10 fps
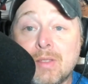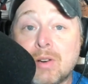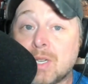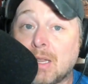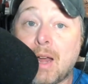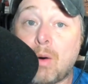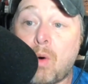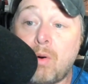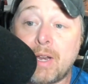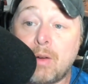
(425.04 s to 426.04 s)
there's a lot of
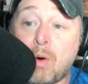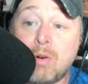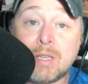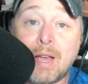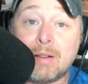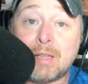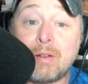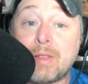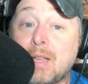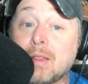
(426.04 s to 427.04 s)
wokey-wokes out
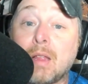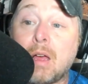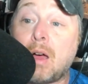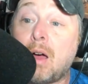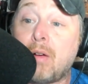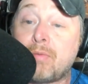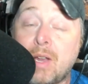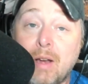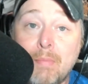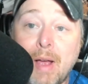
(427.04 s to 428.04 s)
there that love to
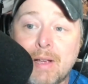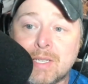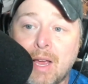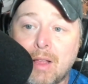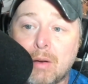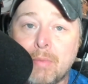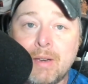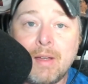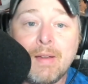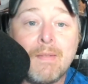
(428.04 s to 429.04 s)
hear Max
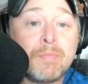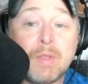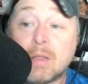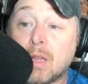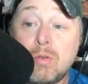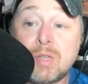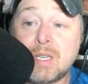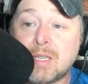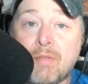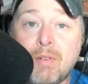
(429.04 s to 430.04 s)
Kellerman lose
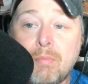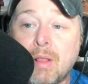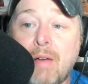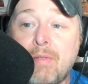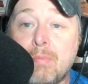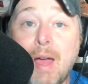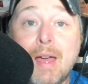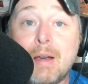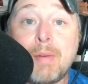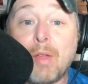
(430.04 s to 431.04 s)
his ever-beloved
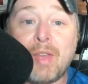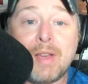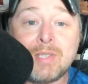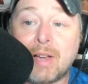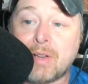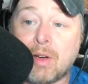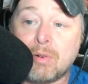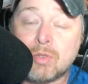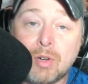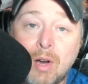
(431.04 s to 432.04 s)
mind about things like
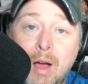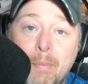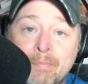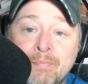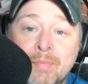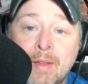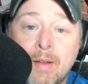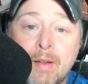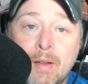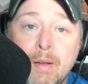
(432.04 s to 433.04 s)
Donald Trump.
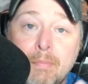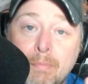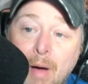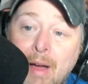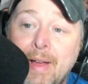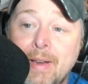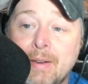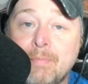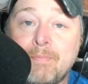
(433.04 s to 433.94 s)
But,